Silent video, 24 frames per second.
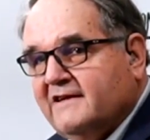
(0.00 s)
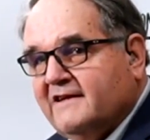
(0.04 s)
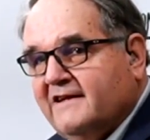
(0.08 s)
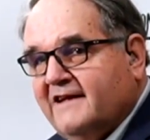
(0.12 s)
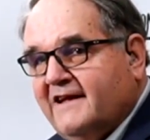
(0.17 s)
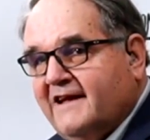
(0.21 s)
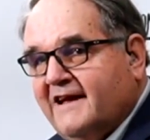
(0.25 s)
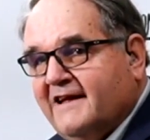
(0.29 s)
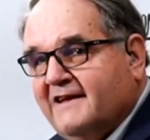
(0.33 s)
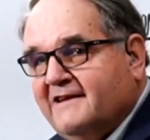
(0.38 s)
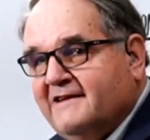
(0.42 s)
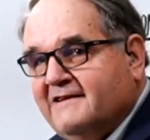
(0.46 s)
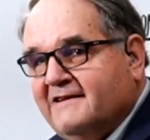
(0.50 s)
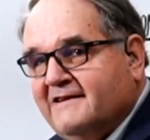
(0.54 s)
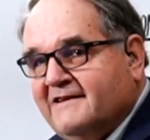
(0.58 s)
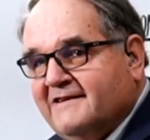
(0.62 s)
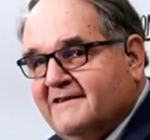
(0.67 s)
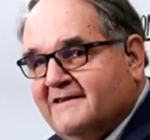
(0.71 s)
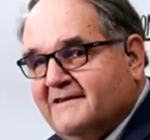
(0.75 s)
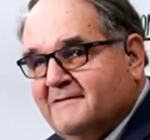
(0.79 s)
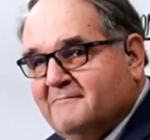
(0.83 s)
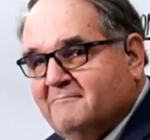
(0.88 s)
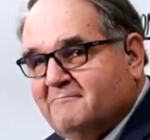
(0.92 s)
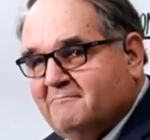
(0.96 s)
and
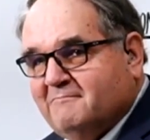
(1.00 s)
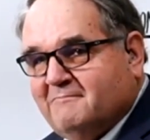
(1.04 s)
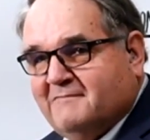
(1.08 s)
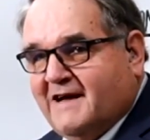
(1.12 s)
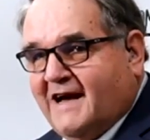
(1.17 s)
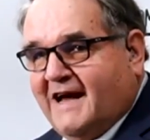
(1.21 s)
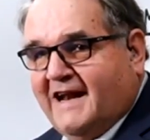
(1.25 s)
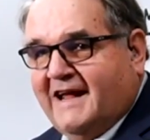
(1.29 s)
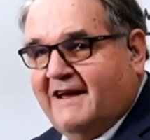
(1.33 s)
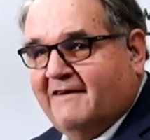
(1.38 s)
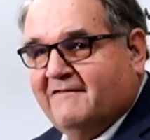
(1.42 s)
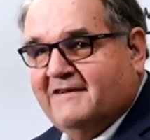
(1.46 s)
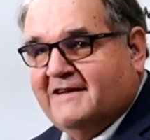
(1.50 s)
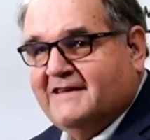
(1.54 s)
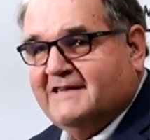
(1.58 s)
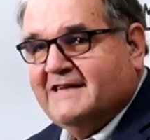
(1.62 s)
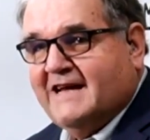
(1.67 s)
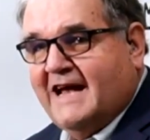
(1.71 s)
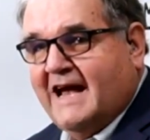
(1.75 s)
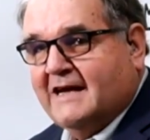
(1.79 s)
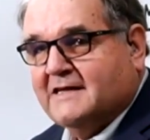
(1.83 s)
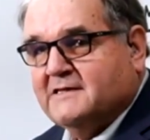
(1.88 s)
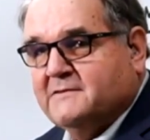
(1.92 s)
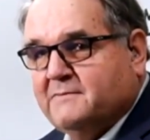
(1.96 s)
not have any
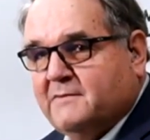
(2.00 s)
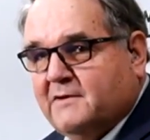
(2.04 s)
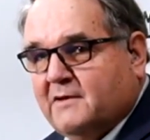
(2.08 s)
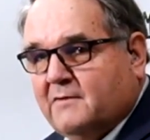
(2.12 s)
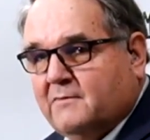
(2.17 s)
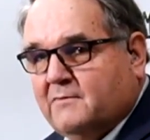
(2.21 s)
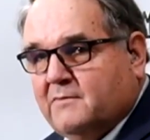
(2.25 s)
tax bill.